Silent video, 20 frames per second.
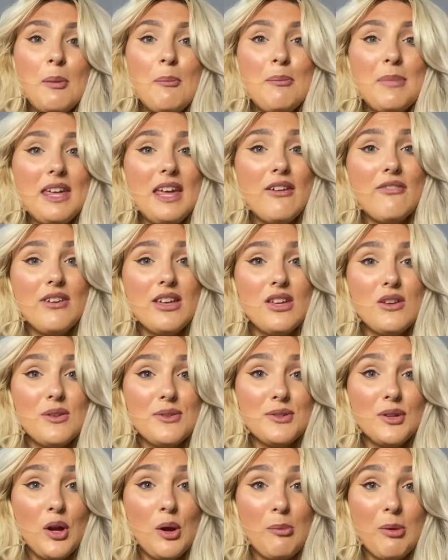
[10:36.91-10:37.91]
But yeah, thank you
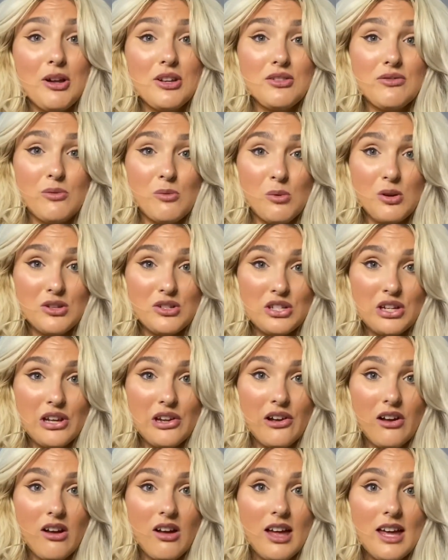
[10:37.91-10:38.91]
so much for watching,
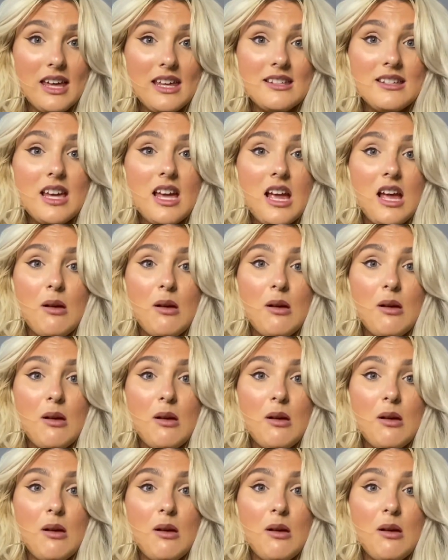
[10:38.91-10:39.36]
guys.